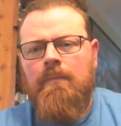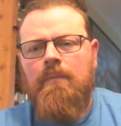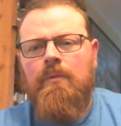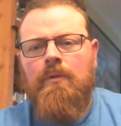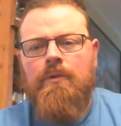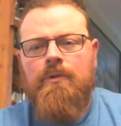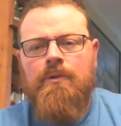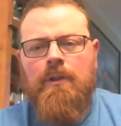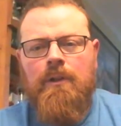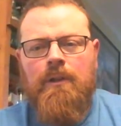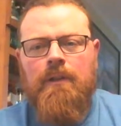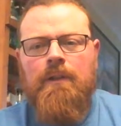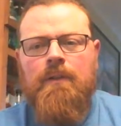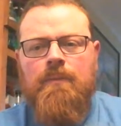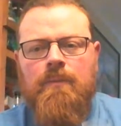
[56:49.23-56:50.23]
Port
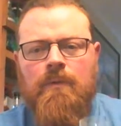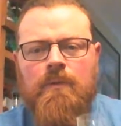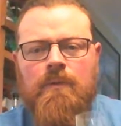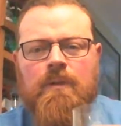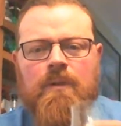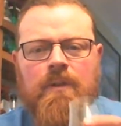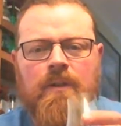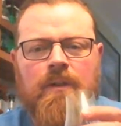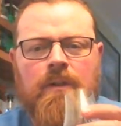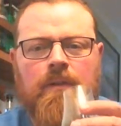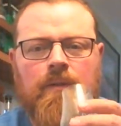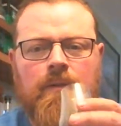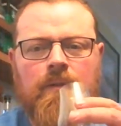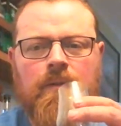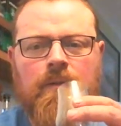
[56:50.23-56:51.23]
Charlotte is mostly
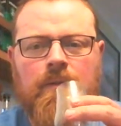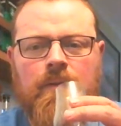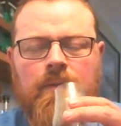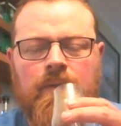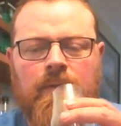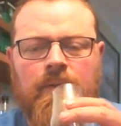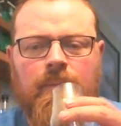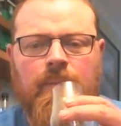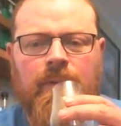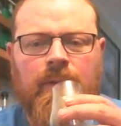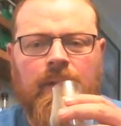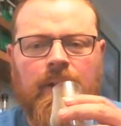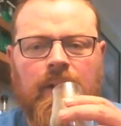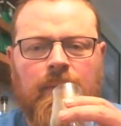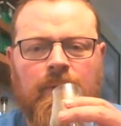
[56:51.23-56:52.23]
50%
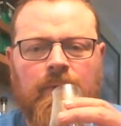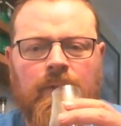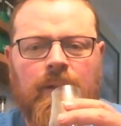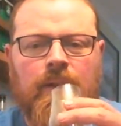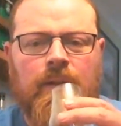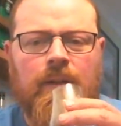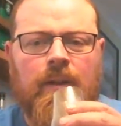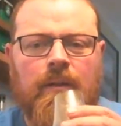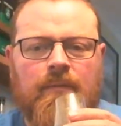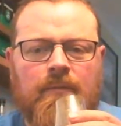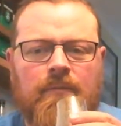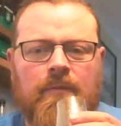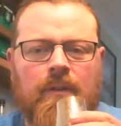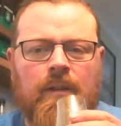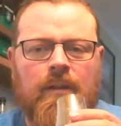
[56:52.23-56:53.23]
ABV. Yeah,
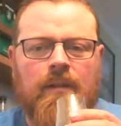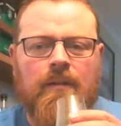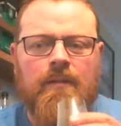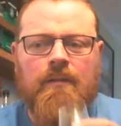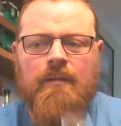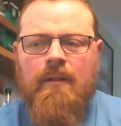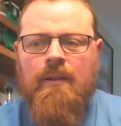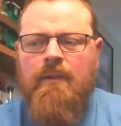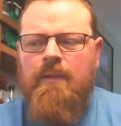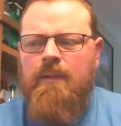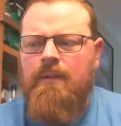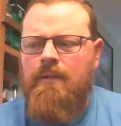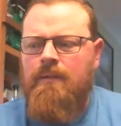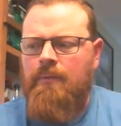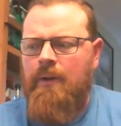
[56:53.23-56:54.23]
I
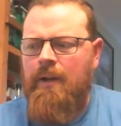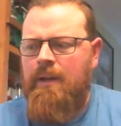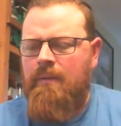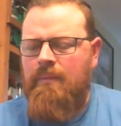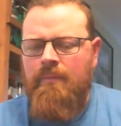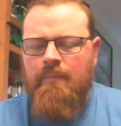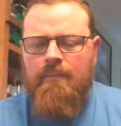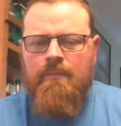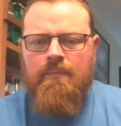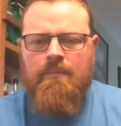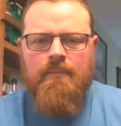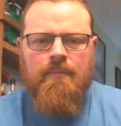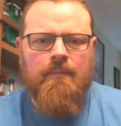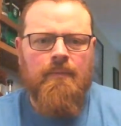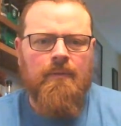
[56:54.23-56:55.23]
think you're right.
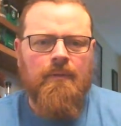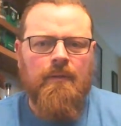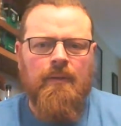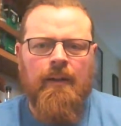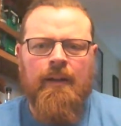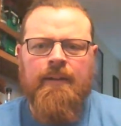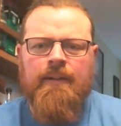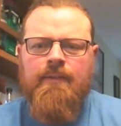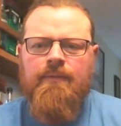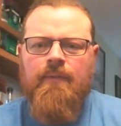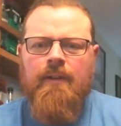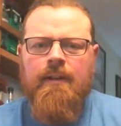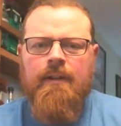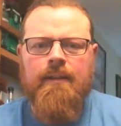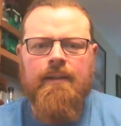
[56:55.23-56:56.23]
I just
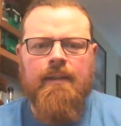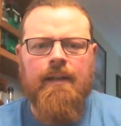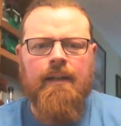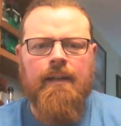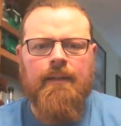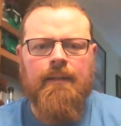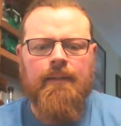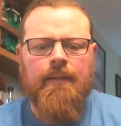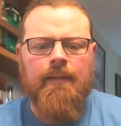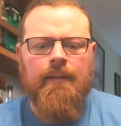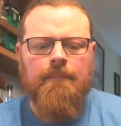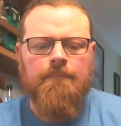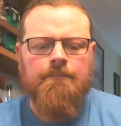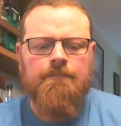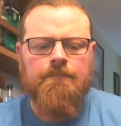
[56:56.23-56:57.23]
find that I